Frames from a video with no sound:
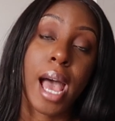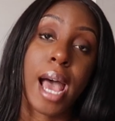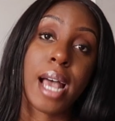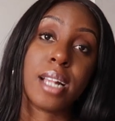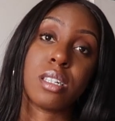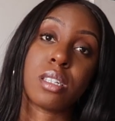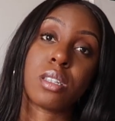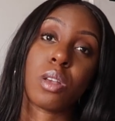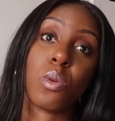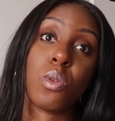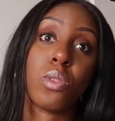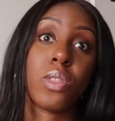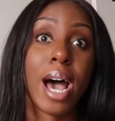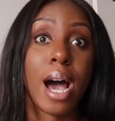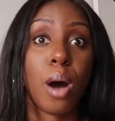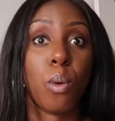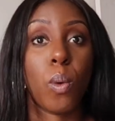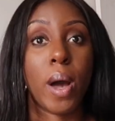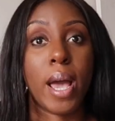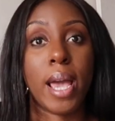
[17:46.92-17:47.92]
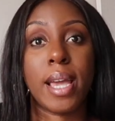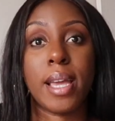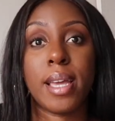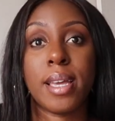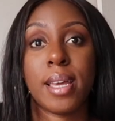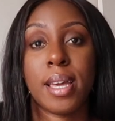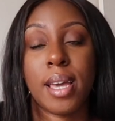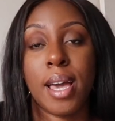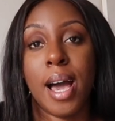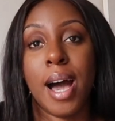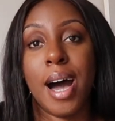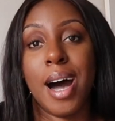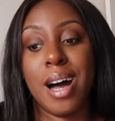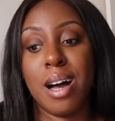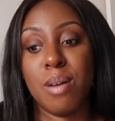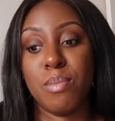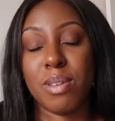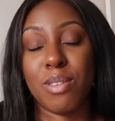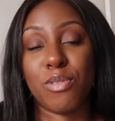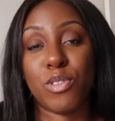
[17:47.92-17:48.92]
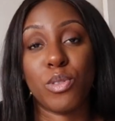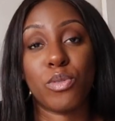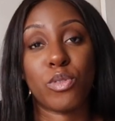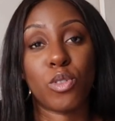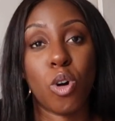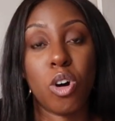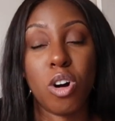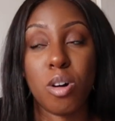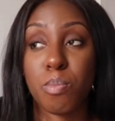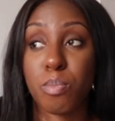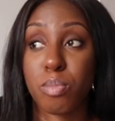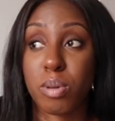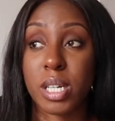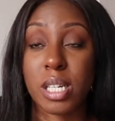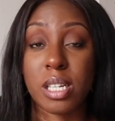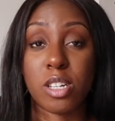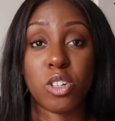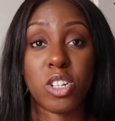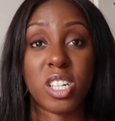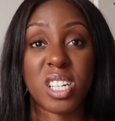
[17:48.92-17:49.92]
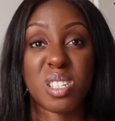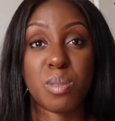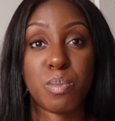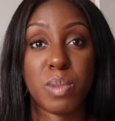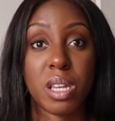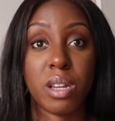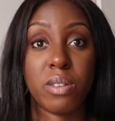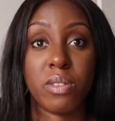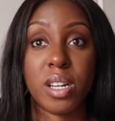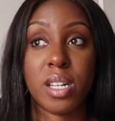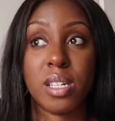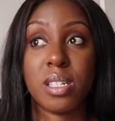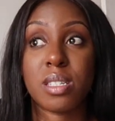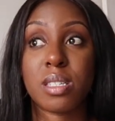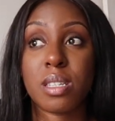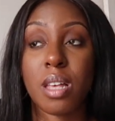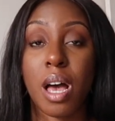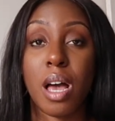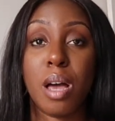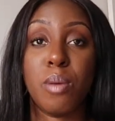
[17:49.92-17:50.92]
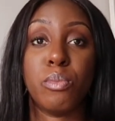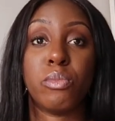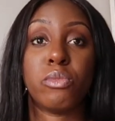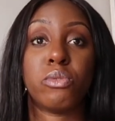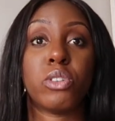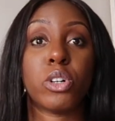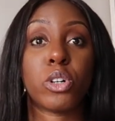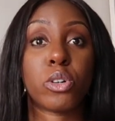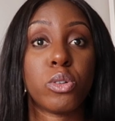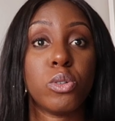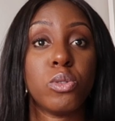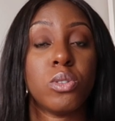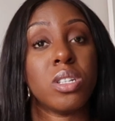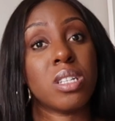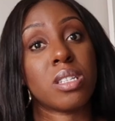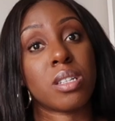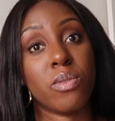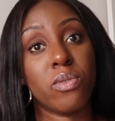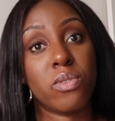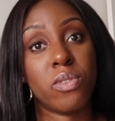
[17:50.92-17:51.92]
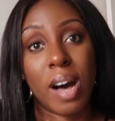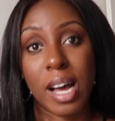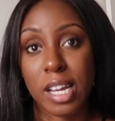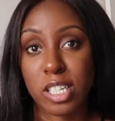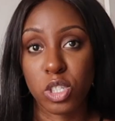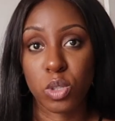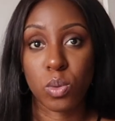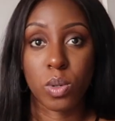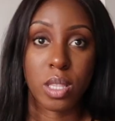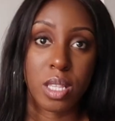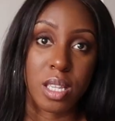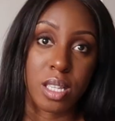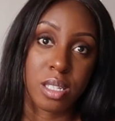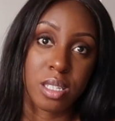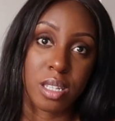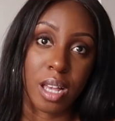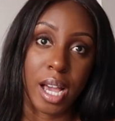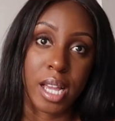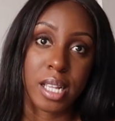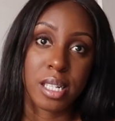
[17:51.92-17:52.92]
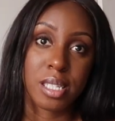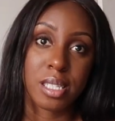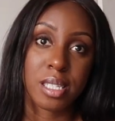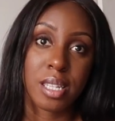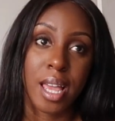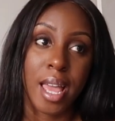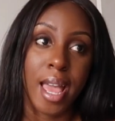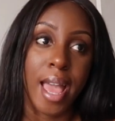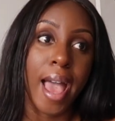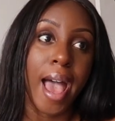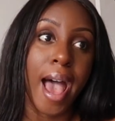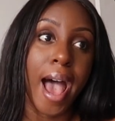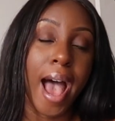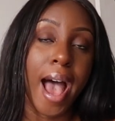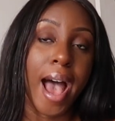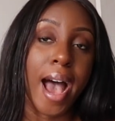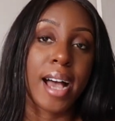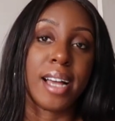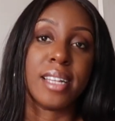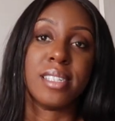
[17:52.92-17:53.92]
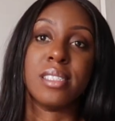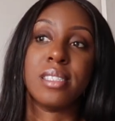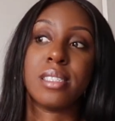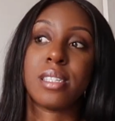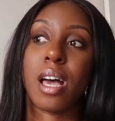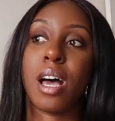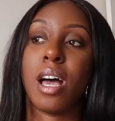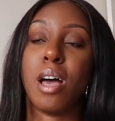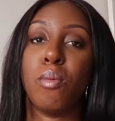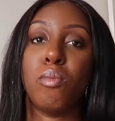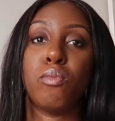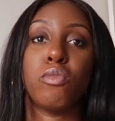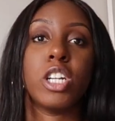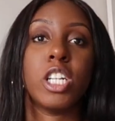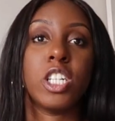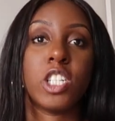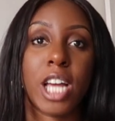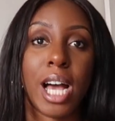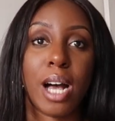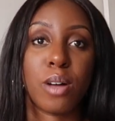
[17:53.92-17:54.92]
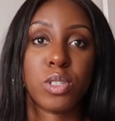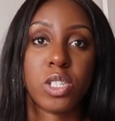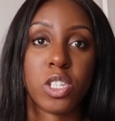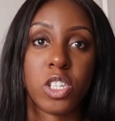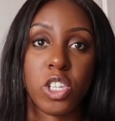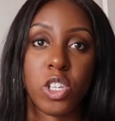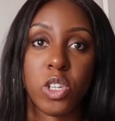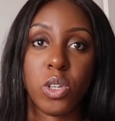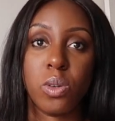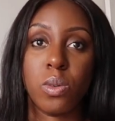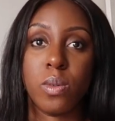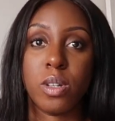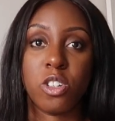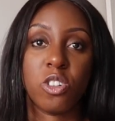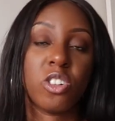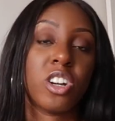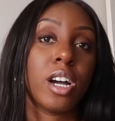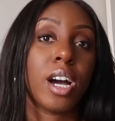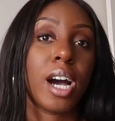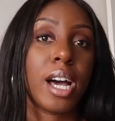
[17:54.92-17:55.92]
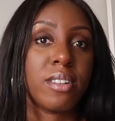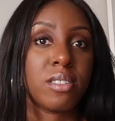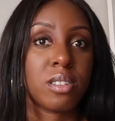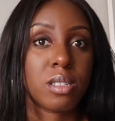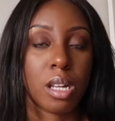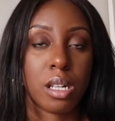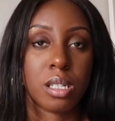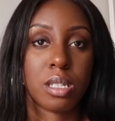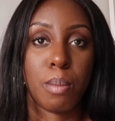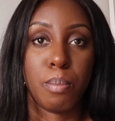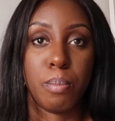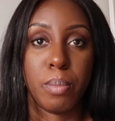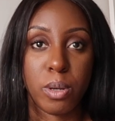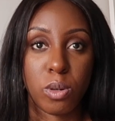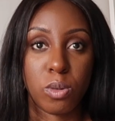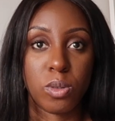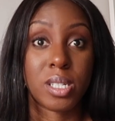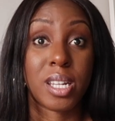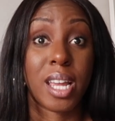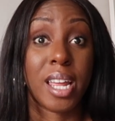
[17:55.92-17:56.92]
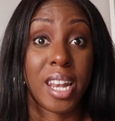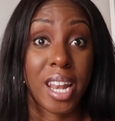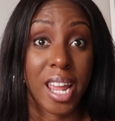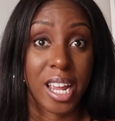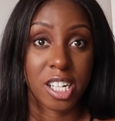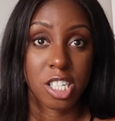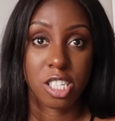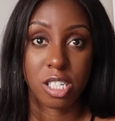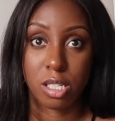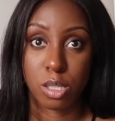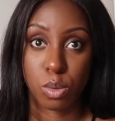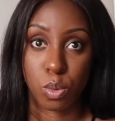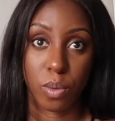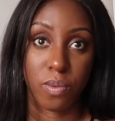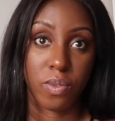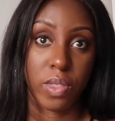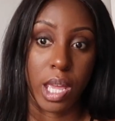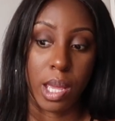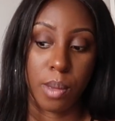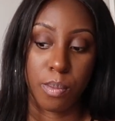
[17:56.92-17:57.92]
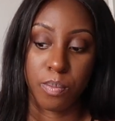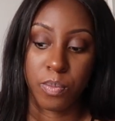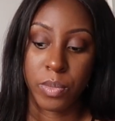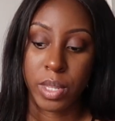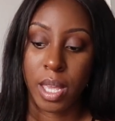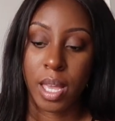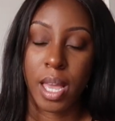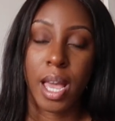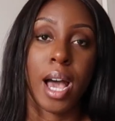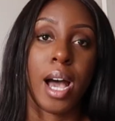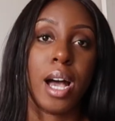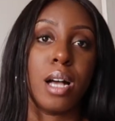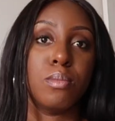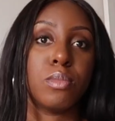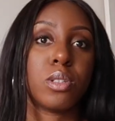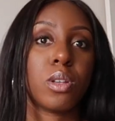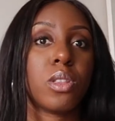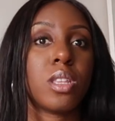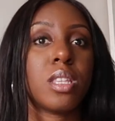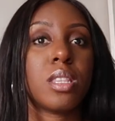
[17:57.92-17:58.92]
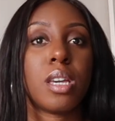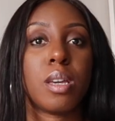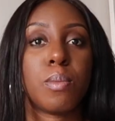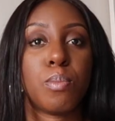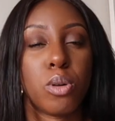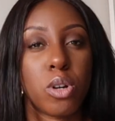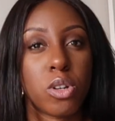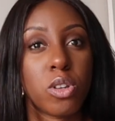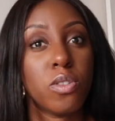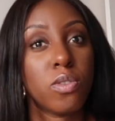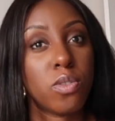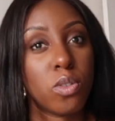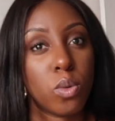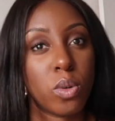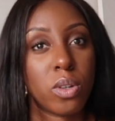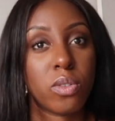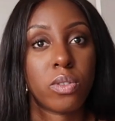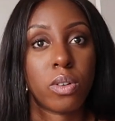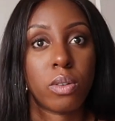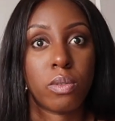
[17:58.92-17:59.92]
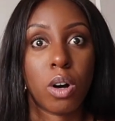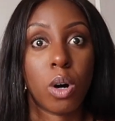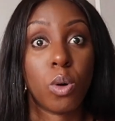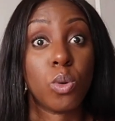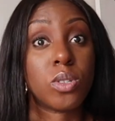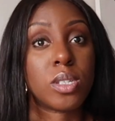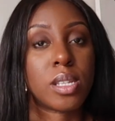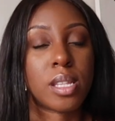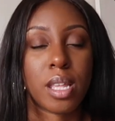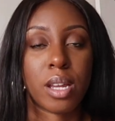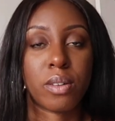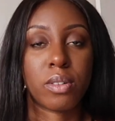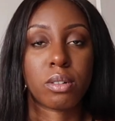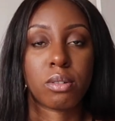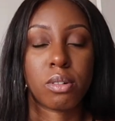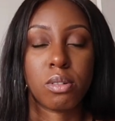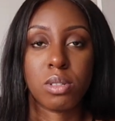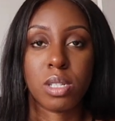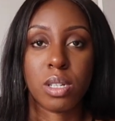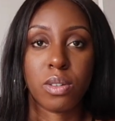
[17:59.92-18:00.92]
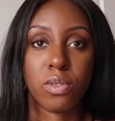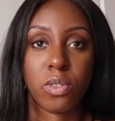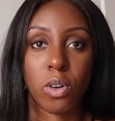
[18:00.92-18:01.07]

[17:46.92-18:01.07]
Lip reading: And so that way, if you've got pretty good experience, recruiters can find you on these sites and reach out to you, and you can kind of start to build connections with them so that they put you forward for roles that they're recruiting